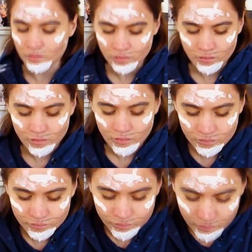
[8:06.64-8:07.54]

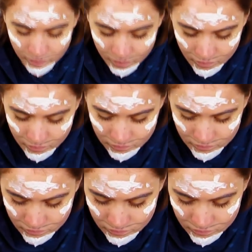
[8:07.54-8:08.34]
No one is speaking in this clip.